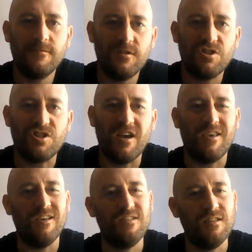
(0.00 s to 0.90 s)

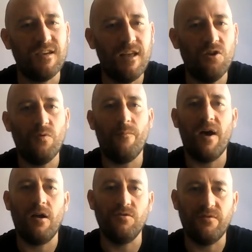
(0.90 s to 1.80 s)
shaky, seemed to get a little bit
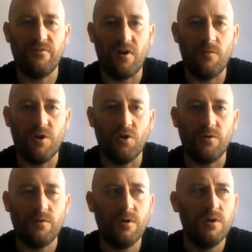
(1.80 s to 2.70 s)
better as the fight went
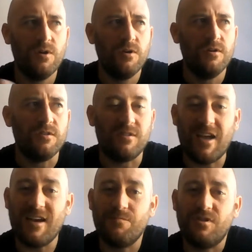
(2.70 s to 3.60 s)
on. So
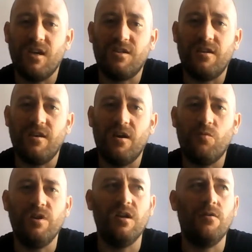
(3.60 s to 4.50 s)
that's potentially a
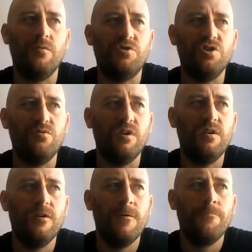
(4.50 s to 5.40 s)
window of
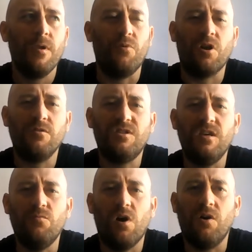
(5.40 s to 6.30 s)
opportunity. But I don't
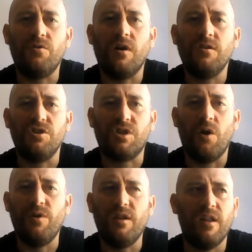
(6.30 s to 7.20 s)
see Wilder just
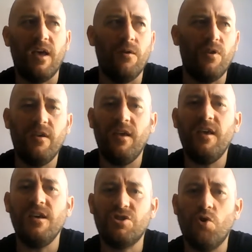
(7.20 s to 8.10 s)
going in there, and
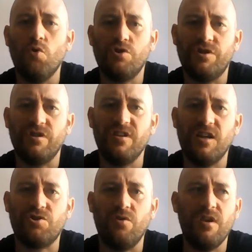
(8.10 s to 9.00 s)
he is cautious
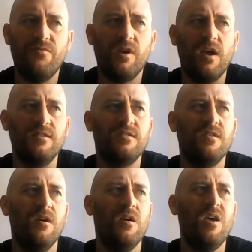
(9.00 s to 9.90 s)
naturally, even
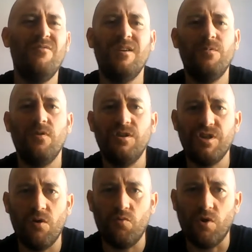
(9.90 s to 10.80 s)
against people like
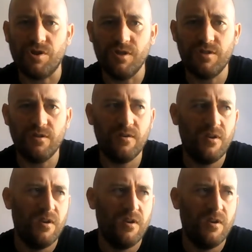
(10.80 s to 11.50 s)
Gerald Washington,